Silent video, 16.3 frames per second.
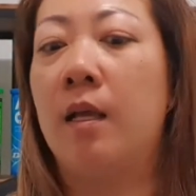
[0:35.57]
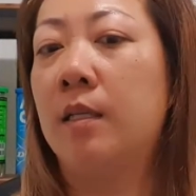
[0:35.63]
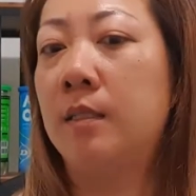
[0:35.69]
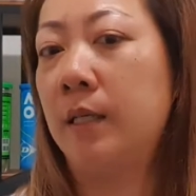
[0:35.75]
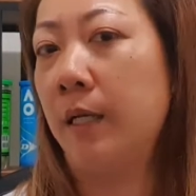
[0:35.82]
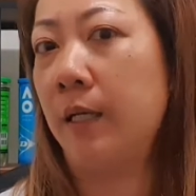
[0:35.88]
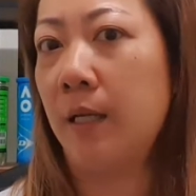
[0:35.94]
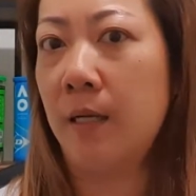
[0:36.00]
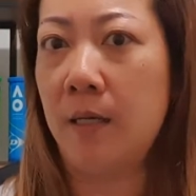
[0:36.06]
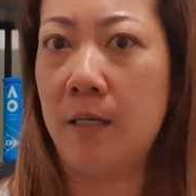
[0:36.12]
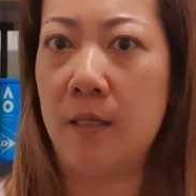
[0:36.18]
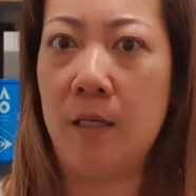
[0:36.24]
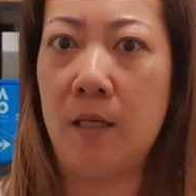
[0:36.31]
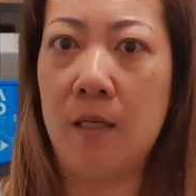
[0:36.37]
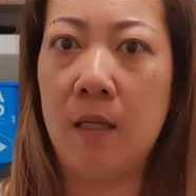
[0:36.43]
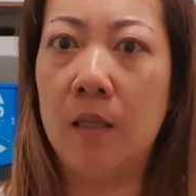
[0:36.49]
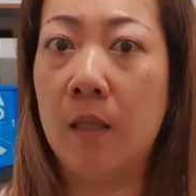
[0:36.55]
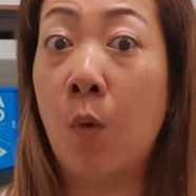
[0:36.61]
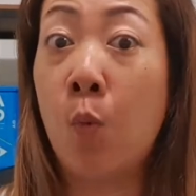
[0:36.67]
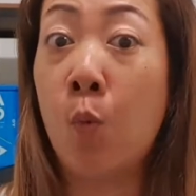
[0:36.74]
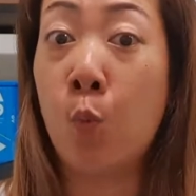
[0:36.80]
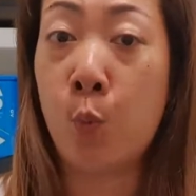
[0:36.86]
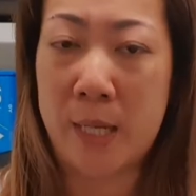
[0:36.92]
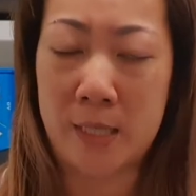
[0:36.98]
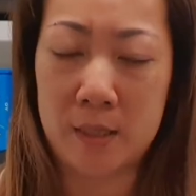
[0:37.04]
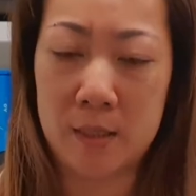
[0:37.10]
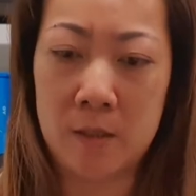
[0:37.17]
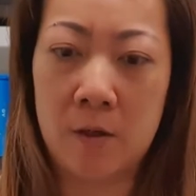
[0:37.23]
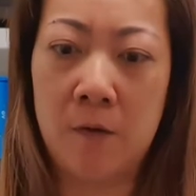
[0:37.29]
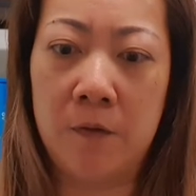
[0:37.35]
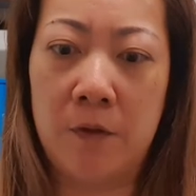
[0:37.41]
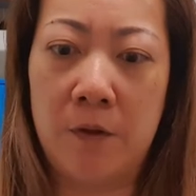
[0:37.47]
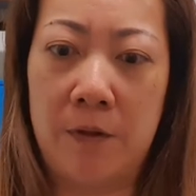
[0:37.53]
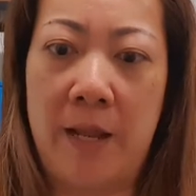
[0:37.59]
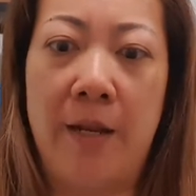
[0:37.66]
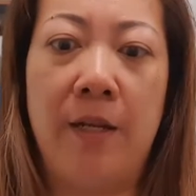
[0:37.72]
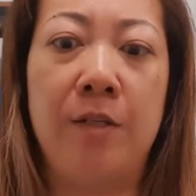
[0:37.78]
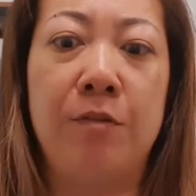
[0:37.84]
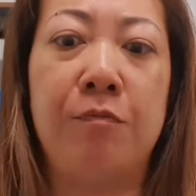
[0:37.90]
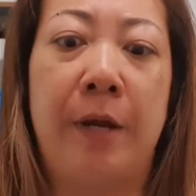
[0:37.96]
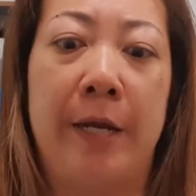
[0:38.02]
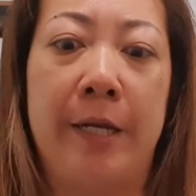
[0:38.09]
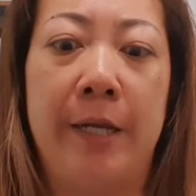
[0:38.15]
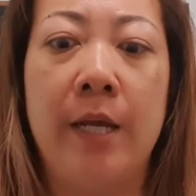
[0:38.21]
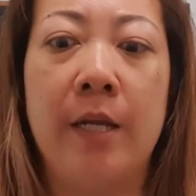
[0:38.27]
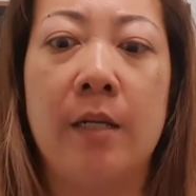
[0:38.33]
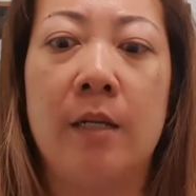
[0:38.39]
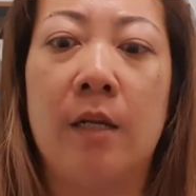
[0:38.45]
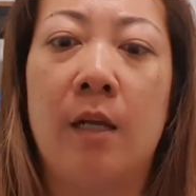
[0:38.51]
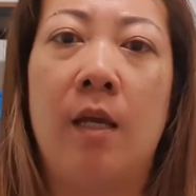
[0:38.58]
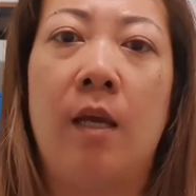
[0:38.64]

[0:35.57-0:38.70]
Secondly, the weight of the tennis racket.